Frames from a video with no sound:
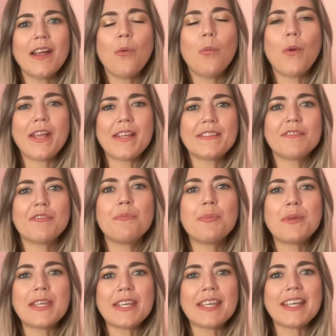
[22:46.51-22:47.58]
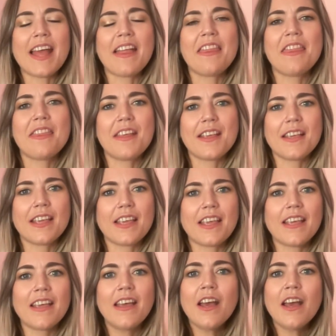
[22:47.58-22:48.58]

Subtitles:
ways of being and thinking.